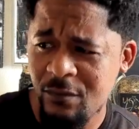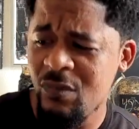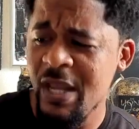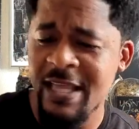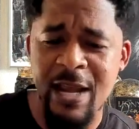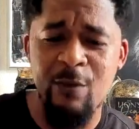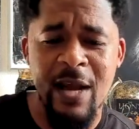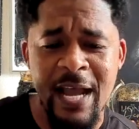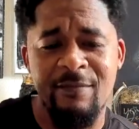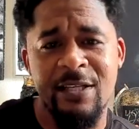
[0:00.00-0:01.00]
and they will
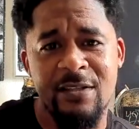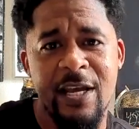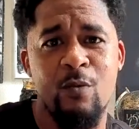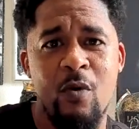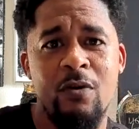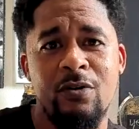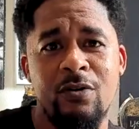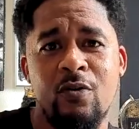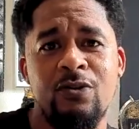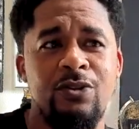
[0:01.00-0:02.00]
have this thing walking
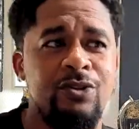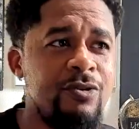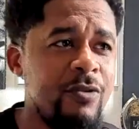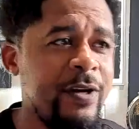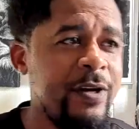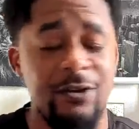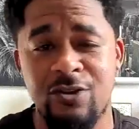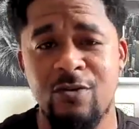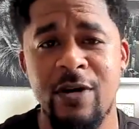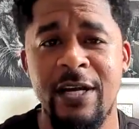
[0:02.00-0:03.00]
across the
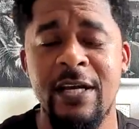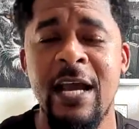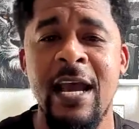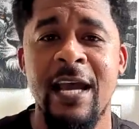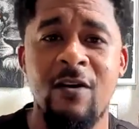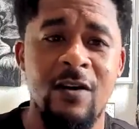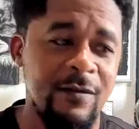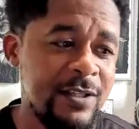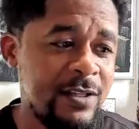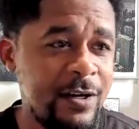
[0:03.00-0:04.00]
screen, and all of
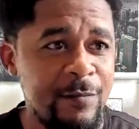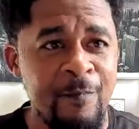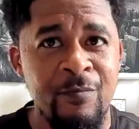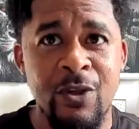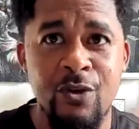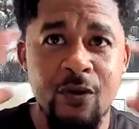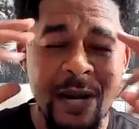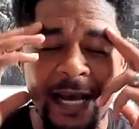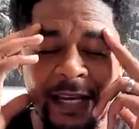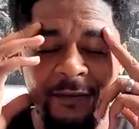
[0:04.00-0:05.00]
a sudden you're
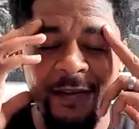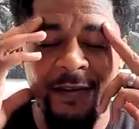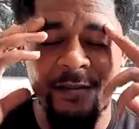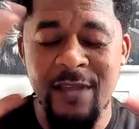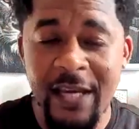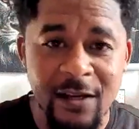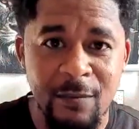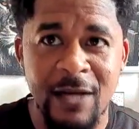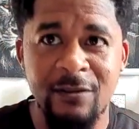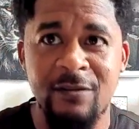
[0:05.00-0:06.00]
not even thinking
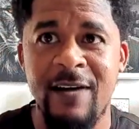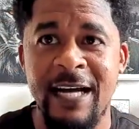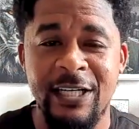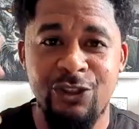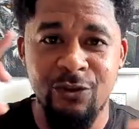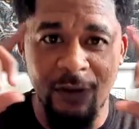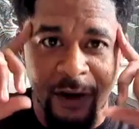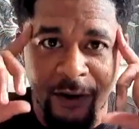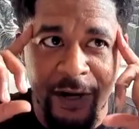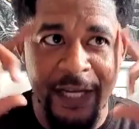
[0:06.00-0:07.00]
about the fact that you're
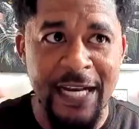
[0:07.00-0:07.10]
learning.